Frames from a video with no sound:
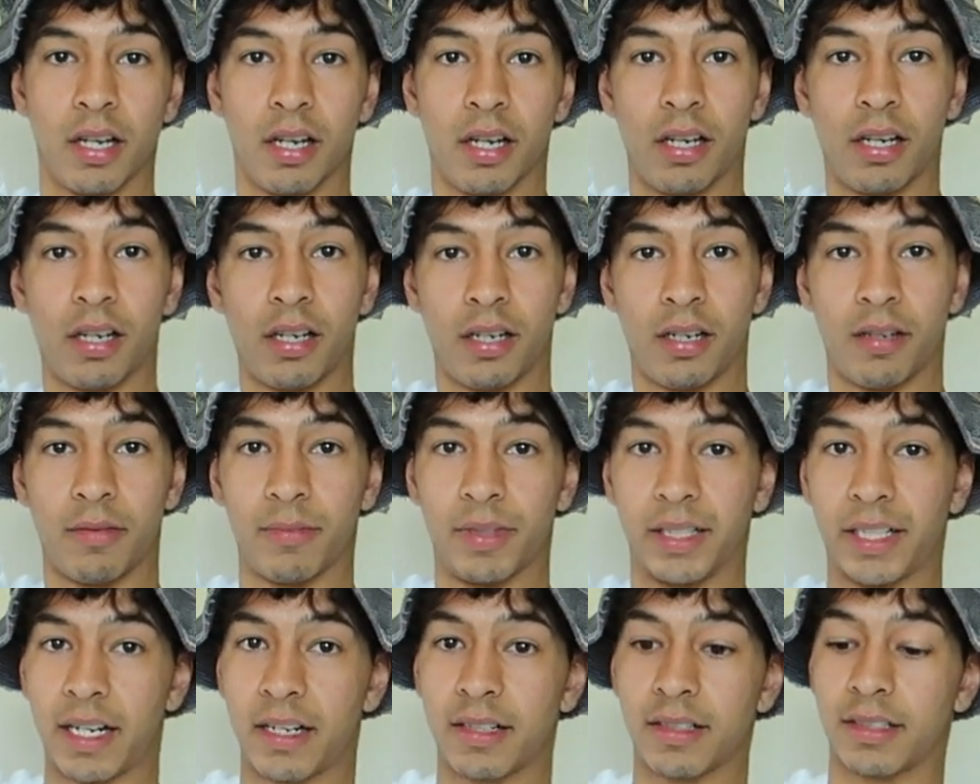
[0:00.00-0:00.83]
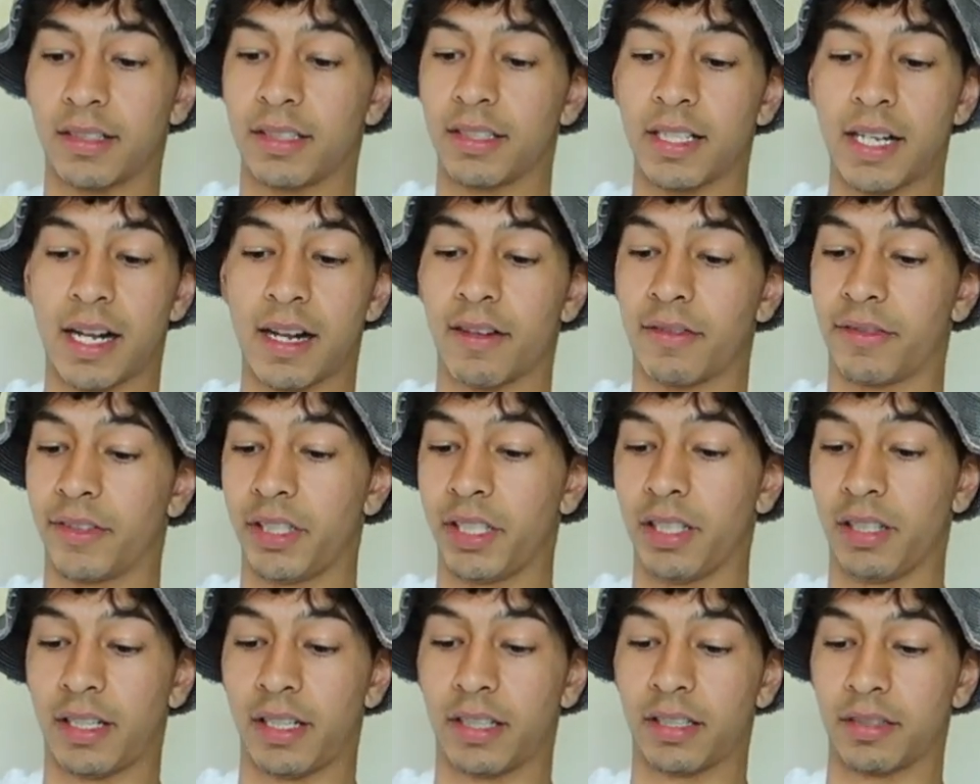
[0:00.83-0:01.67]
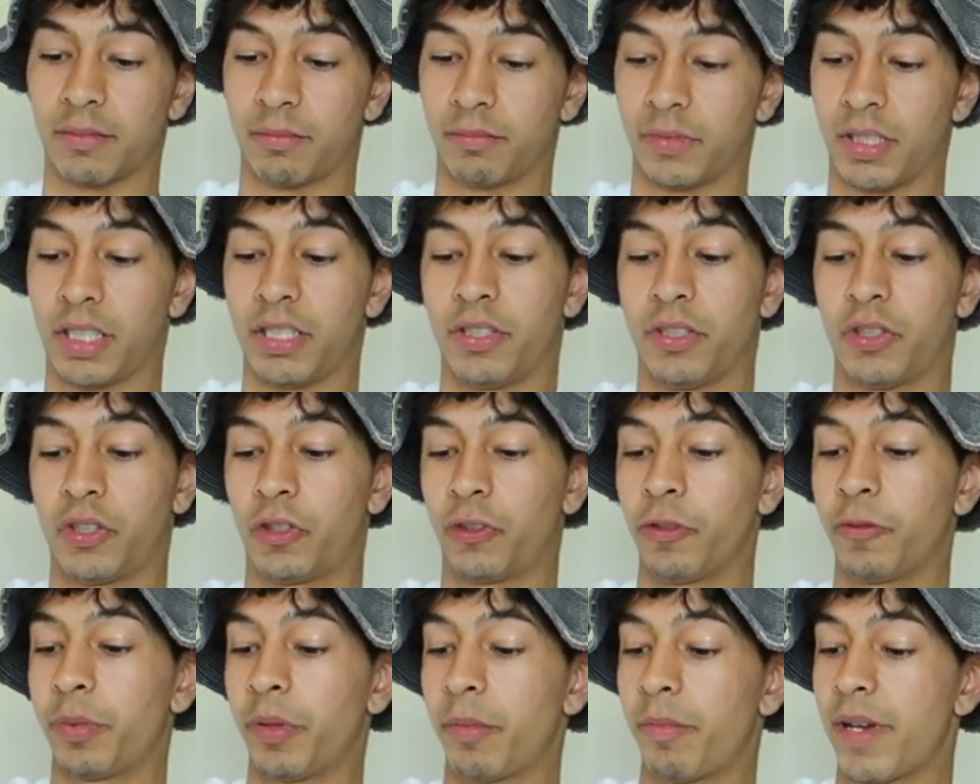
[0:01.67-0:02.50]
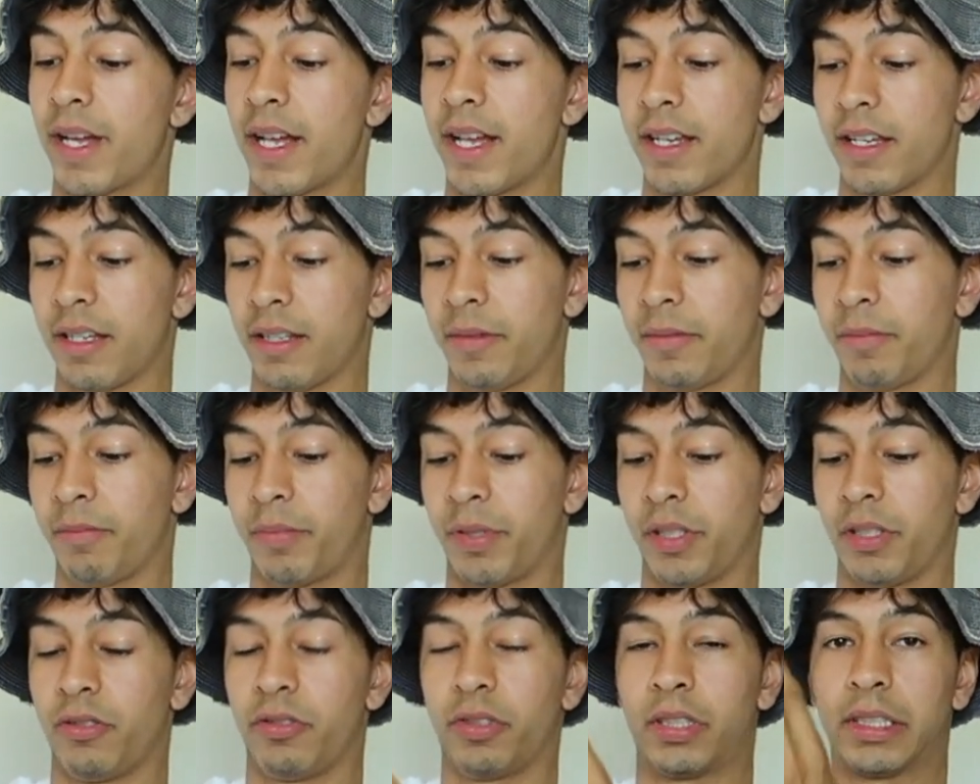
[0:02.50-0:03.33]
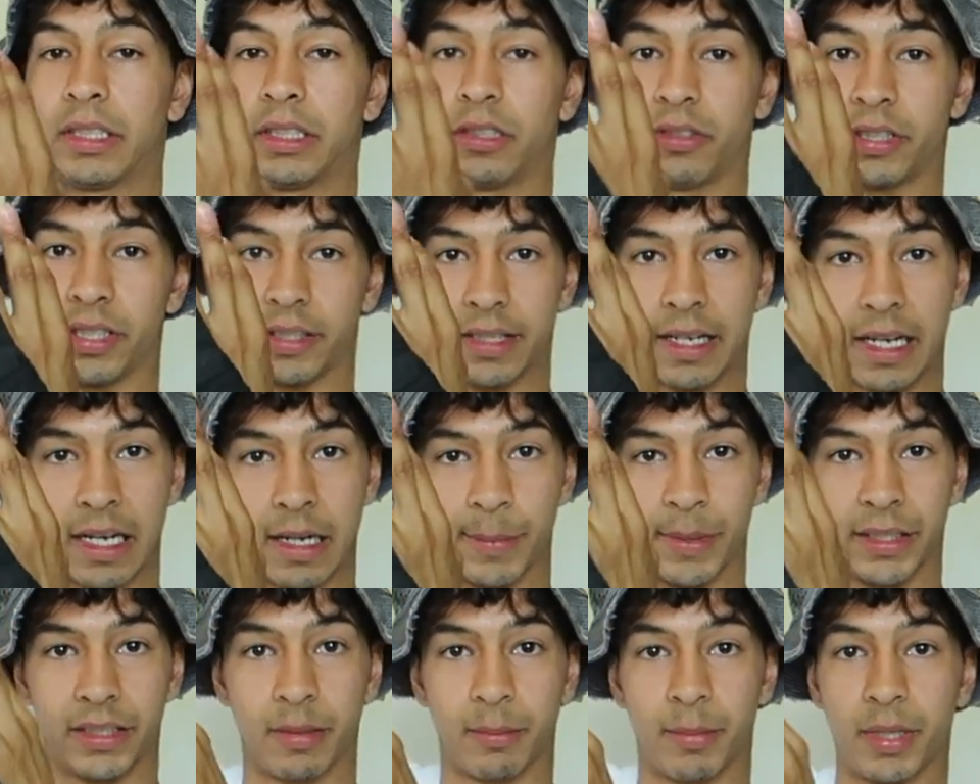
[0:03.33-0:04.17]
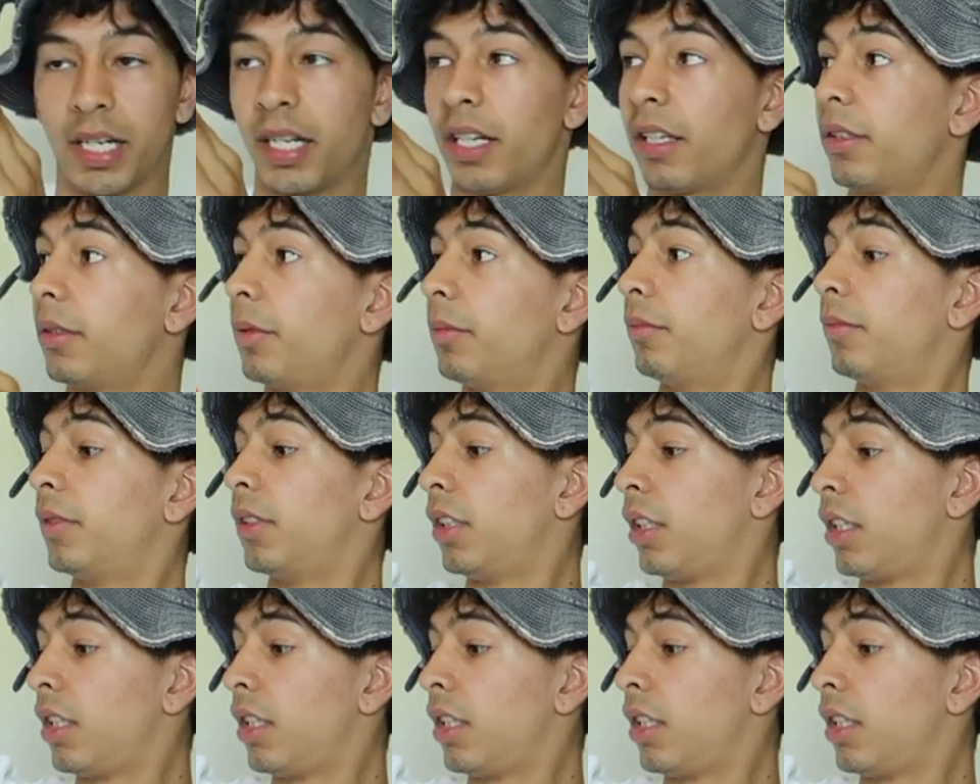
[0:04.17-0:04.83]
Um, and honestly, I really like, they're just super baggy, but you got you can tie them at the bottom.